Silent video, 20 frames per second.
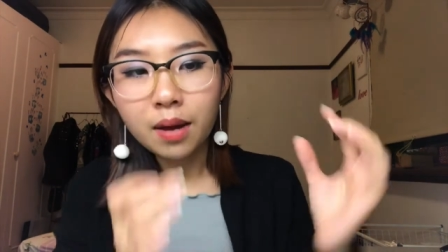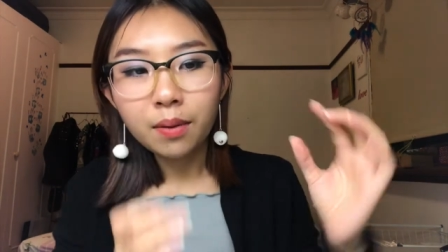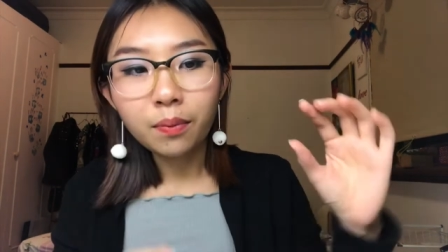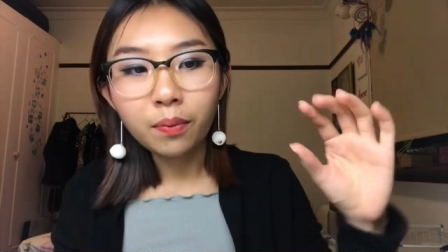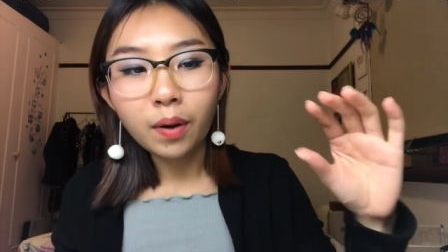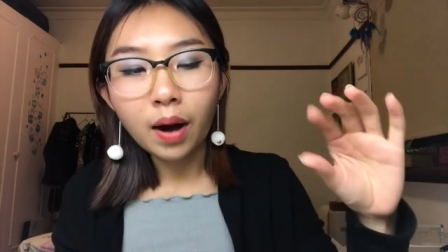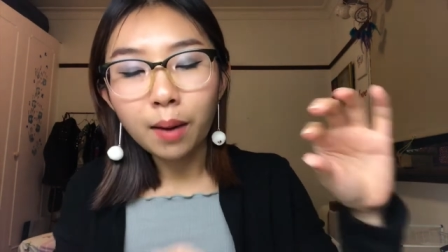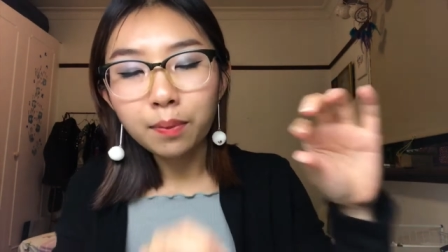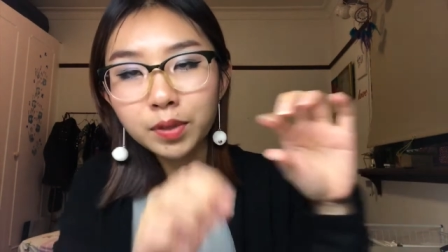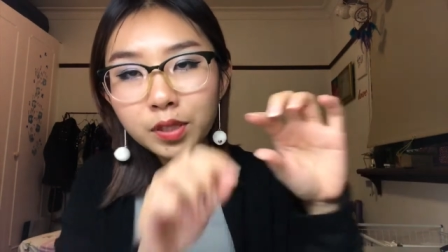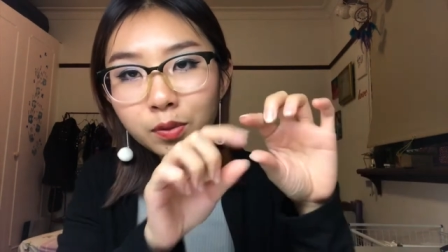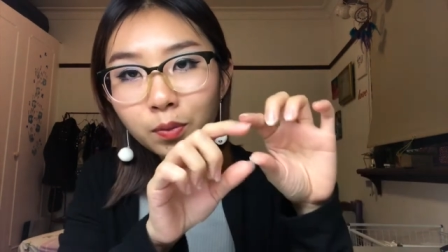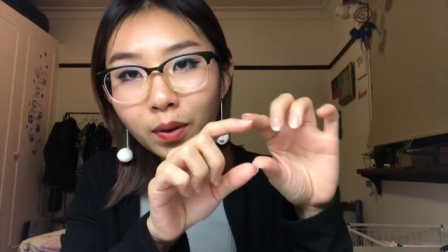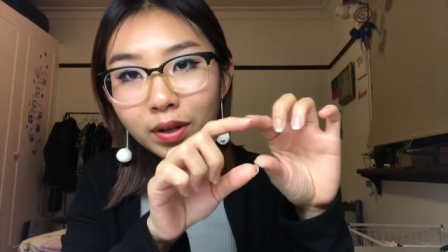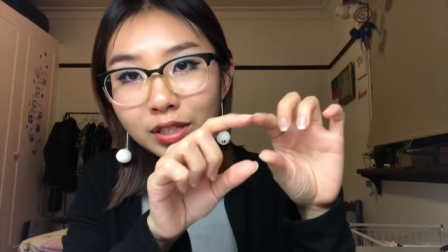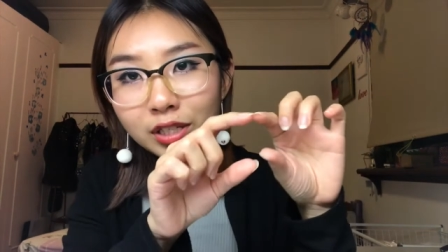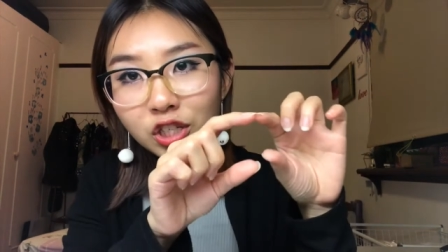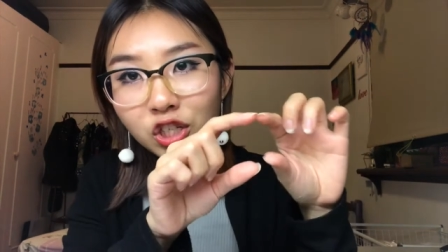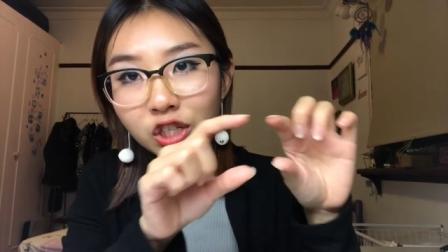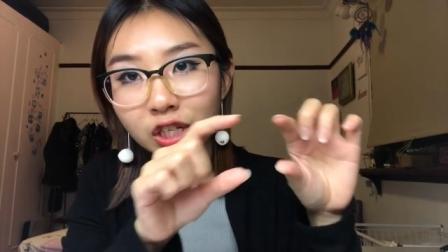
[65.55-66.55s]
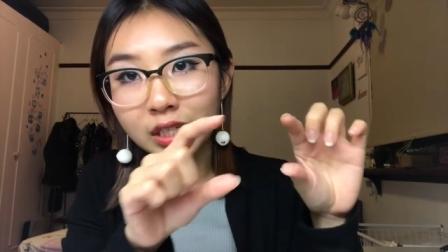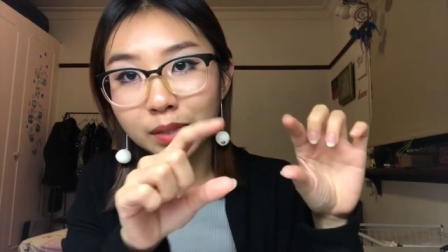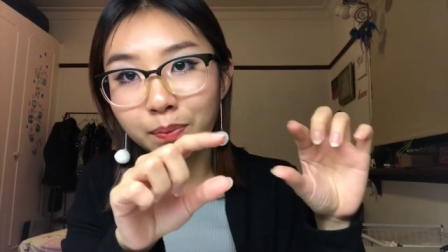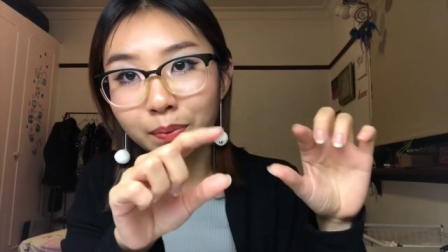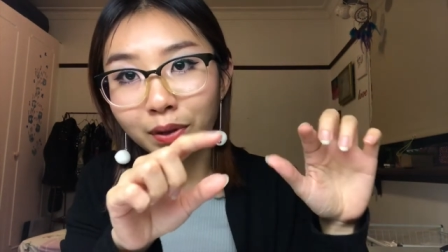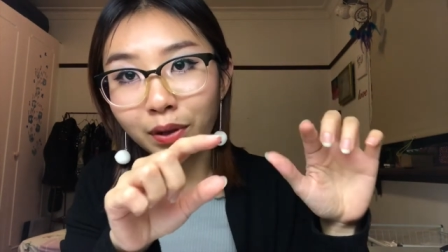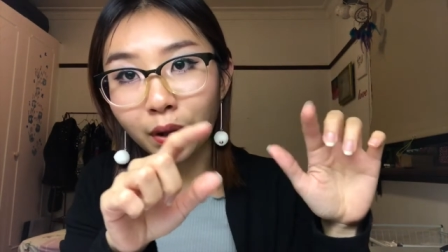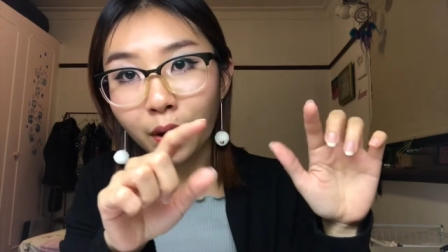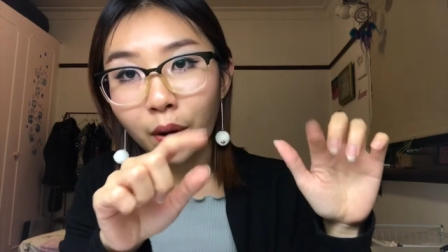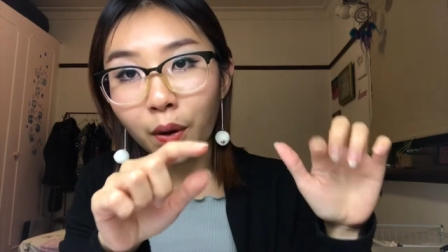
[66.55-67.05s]
Perhaps what's just
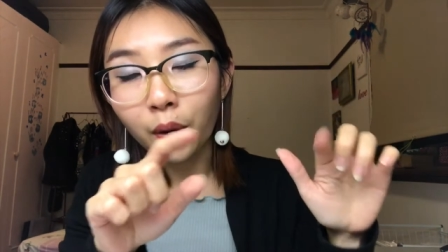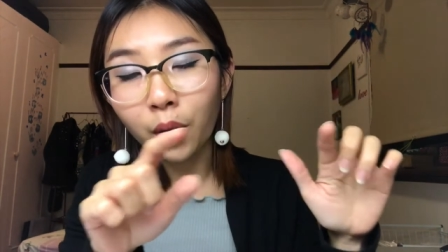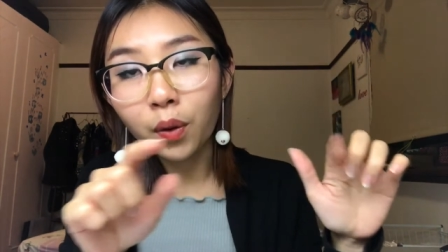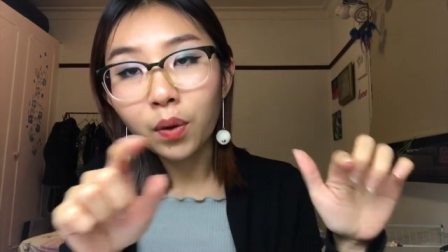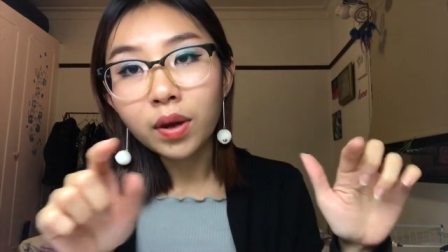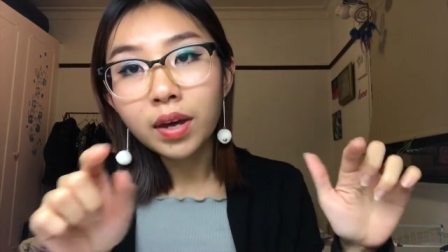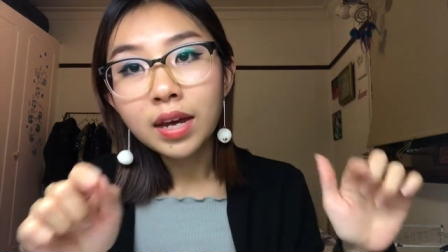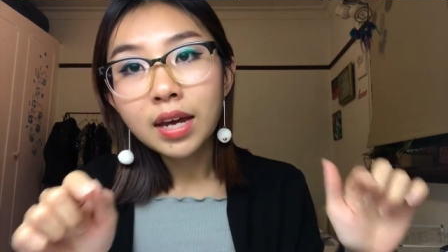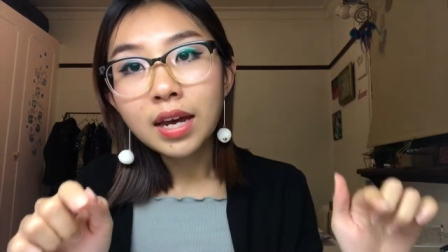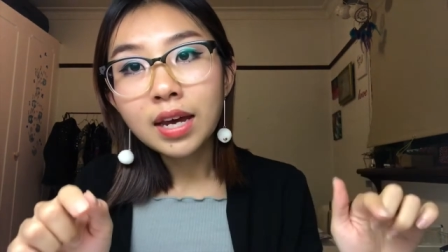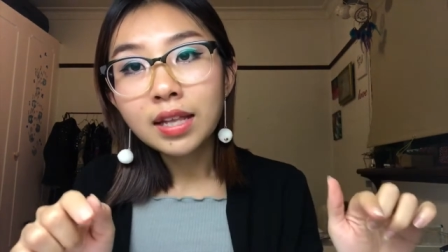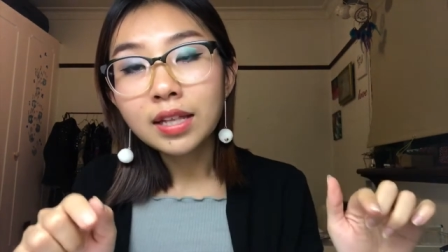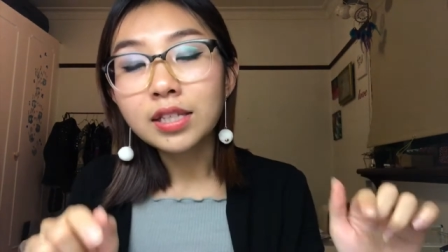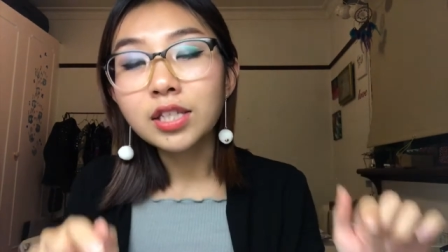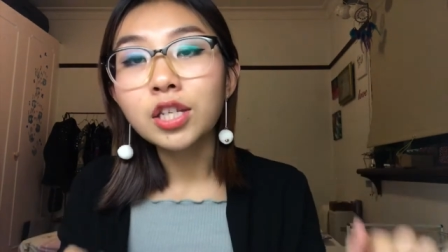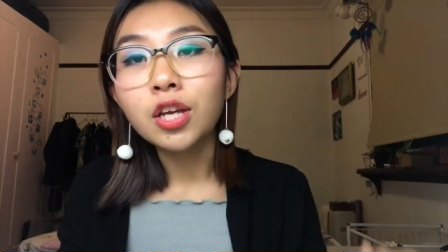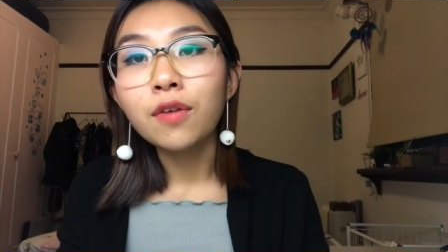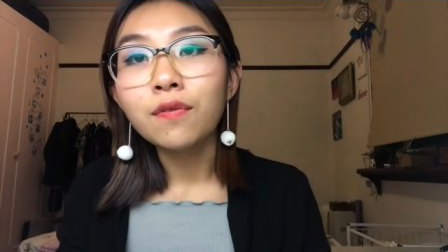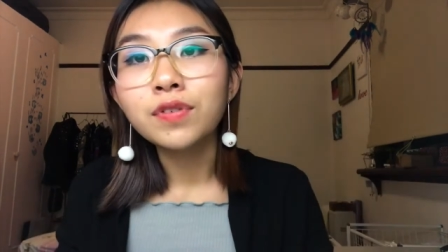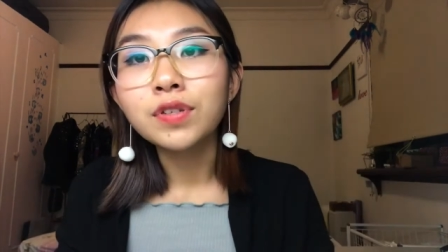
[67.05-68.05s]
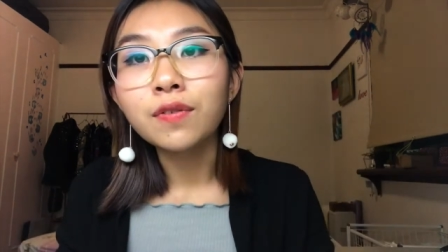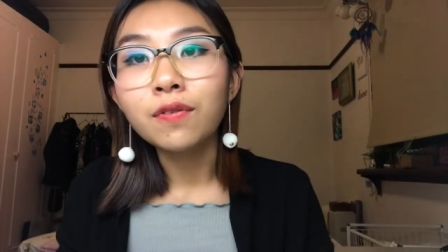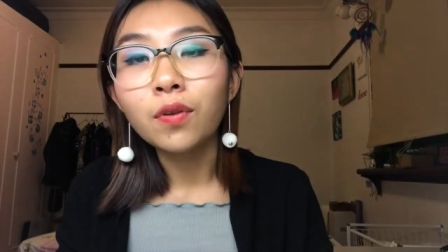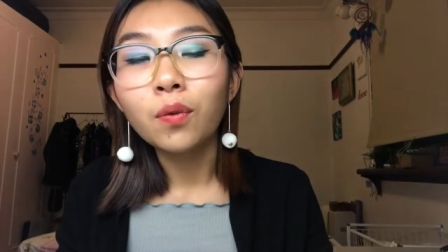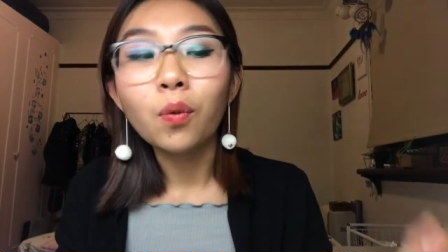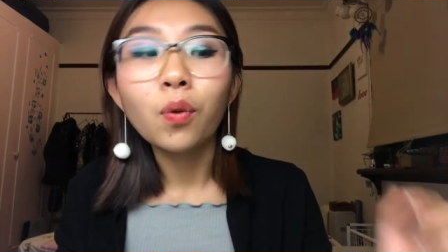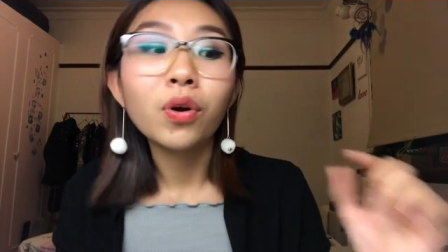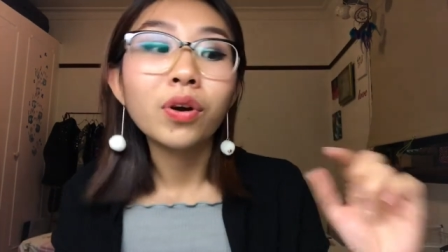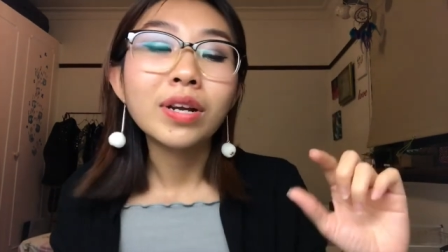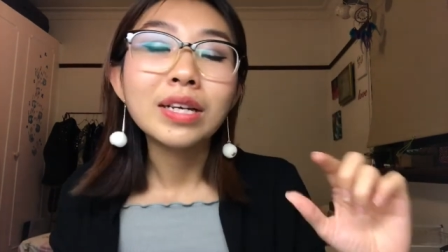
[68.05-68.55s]
below the surface of the
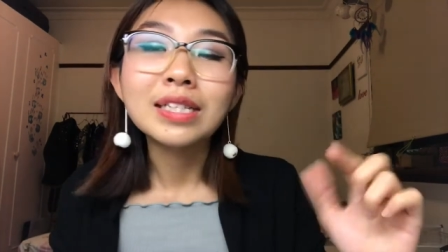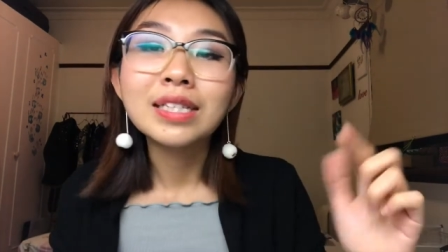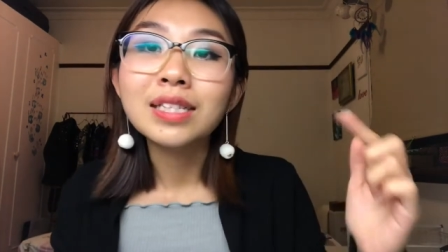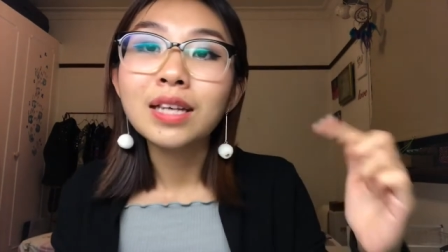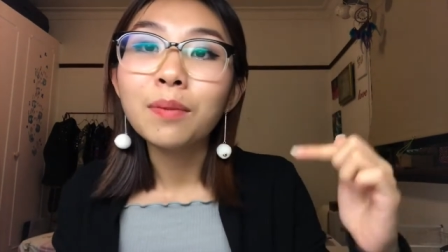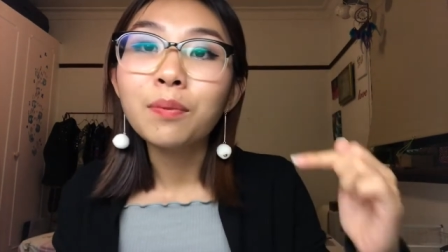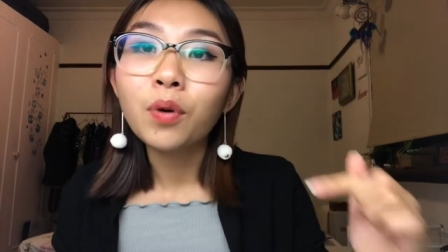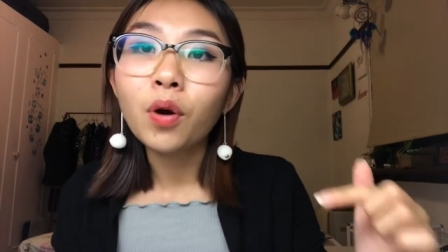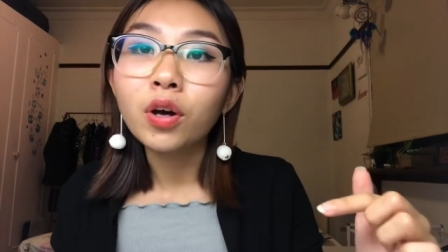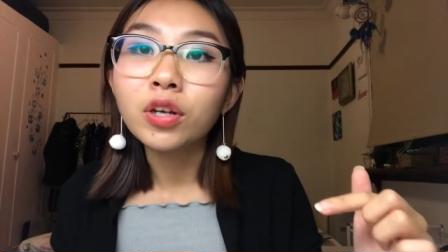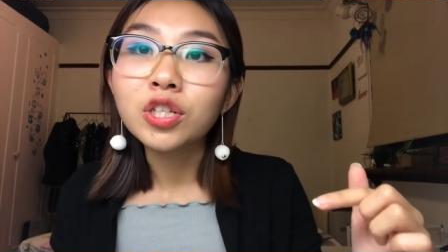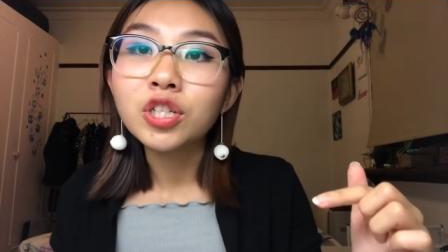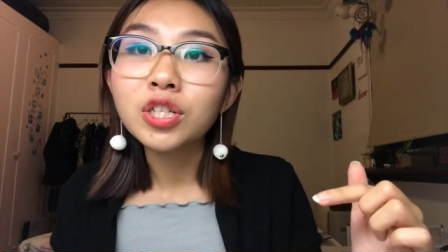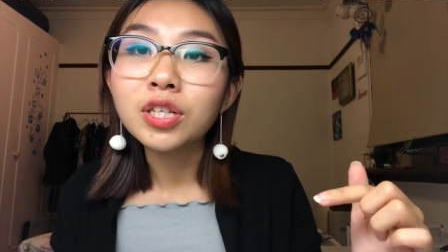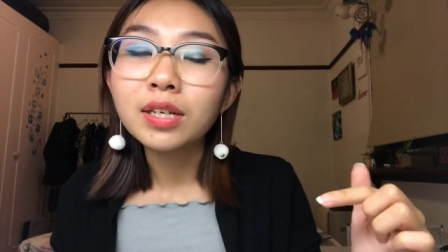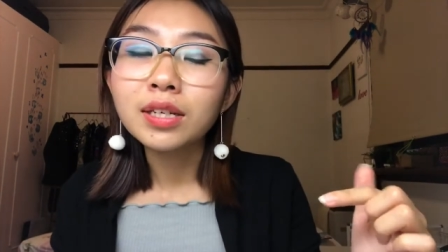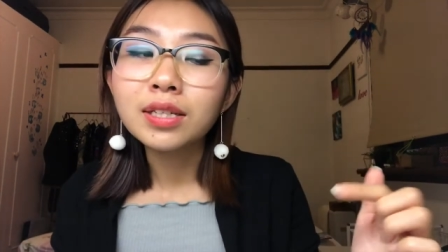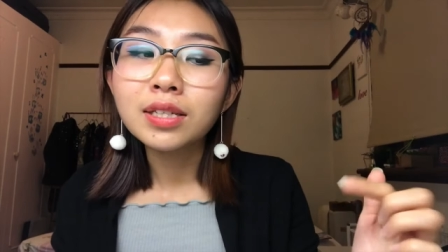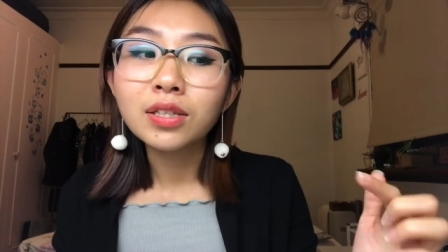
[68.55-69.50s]
water is subconscious,